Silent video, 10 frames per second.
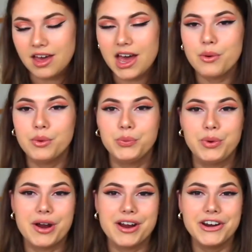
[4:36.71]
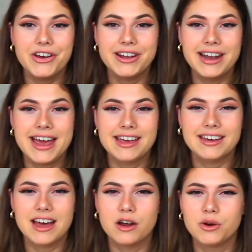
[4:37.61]
I would wear it on like
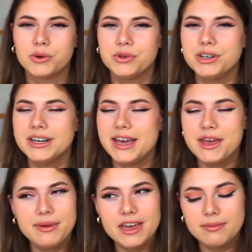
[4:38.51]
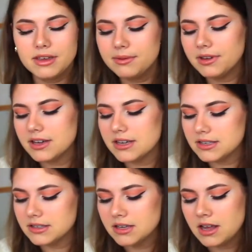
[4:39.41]
a colder day maybe,
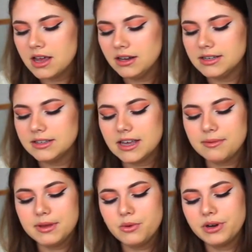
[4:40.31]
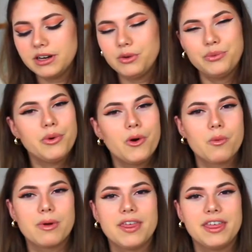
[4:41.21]
because this can be really
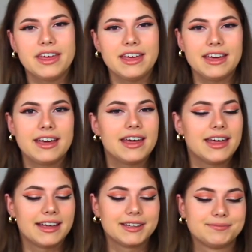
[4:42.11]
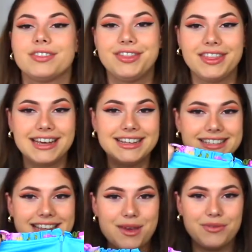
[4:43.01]
warm, I think. Next
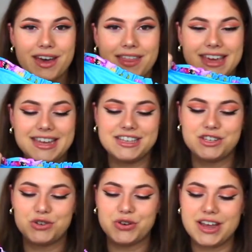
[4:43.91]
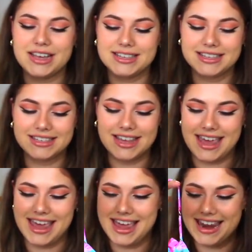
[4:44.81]
I've got a dress
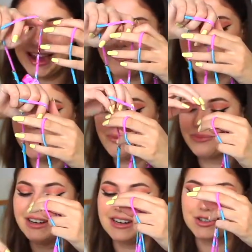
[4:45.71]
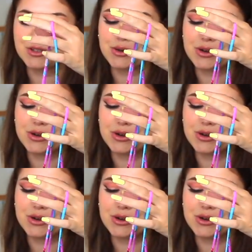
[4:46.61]
and I'm not really sure